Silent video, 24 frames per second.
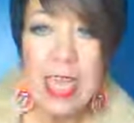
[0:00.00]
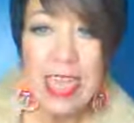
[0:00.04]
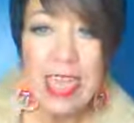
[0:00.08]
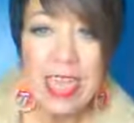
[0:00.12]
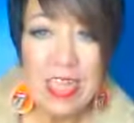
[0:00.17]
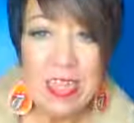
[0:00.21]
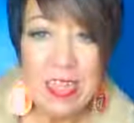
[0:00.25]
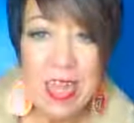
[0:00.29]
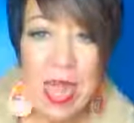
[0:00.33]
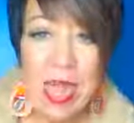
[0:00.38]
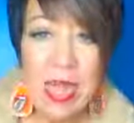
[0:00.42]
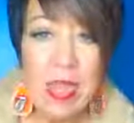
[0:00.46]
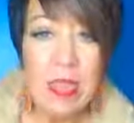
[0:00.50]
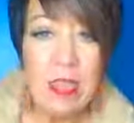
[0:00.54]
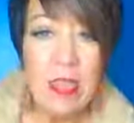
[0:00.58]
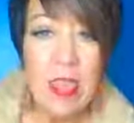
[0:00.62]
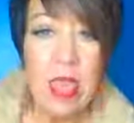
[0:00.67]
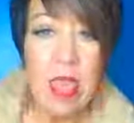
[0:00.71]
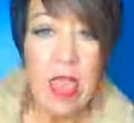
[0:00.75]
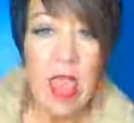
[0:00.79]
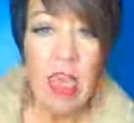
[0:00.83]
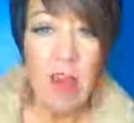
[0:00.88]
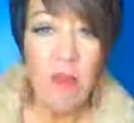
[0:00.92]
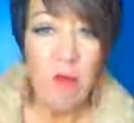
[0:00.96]
He
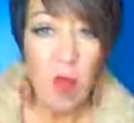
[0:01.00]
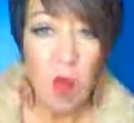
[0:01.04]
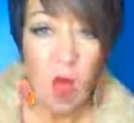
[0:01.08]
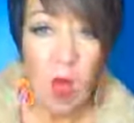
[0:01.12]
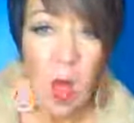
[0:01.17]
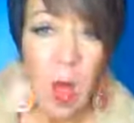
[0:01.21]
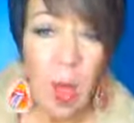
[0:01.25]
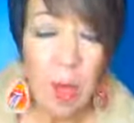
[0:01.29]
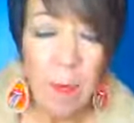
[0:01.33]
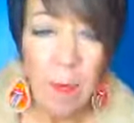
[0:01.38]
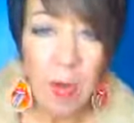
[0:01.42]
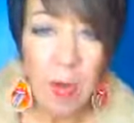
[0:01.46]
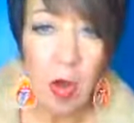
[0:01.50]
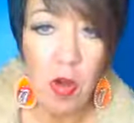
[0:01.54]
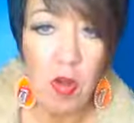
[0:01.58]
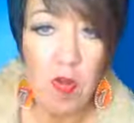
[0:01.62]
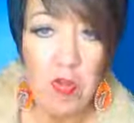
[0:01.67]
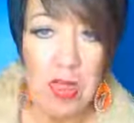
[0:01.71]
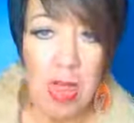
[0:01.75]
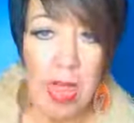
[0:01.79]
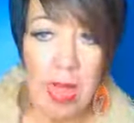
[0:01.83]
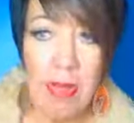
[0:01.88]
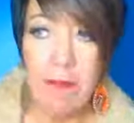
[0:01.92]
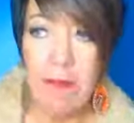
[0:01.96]
says, if we'll humble
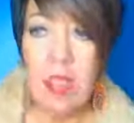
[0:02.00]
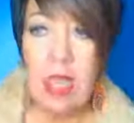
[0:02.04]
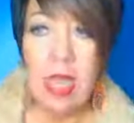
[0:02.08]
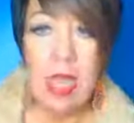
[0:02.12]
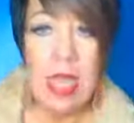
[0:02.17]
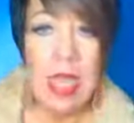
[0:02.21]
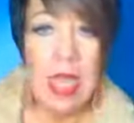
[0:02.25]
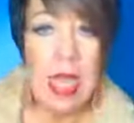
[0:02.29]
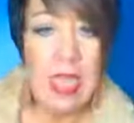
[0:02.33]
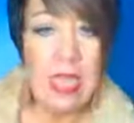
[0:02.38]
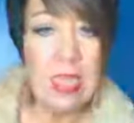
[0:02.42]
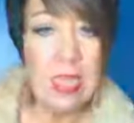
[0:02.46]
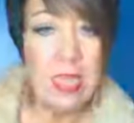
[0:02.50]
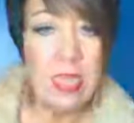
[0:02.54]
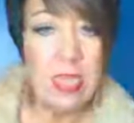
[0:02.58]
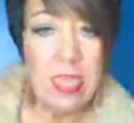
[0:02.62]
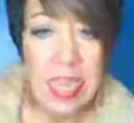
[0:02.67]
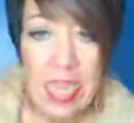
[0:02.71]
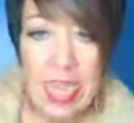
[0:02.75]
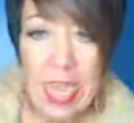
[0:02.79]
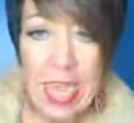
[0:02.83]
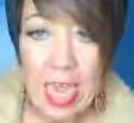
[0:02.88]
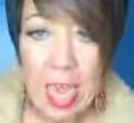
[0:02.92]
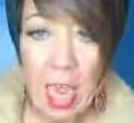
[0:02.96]
ourselves and
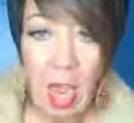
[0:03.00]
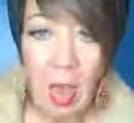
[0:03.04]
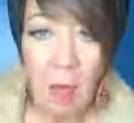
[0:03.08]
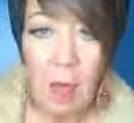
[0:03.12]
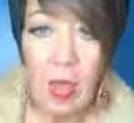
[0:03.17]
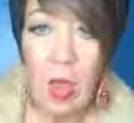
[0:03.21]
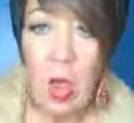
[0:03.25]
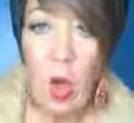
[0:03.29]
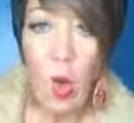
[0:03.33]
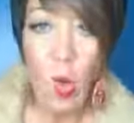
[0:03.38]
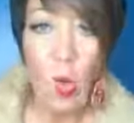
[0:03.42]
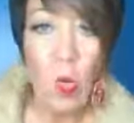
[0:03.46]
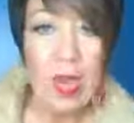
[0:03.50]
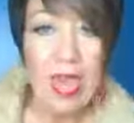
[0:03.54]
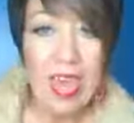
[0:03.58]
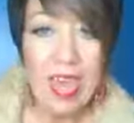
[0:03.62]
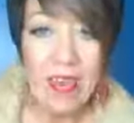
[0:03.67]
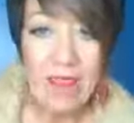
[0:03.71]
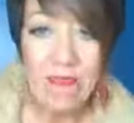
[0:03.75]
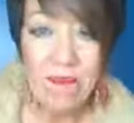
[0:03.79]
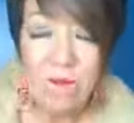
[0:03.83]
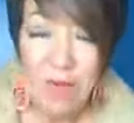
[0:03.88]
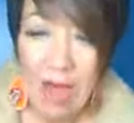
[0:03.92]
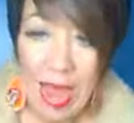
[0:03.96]
seek him, we
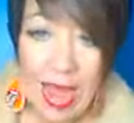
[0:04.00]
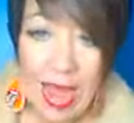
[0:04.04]
can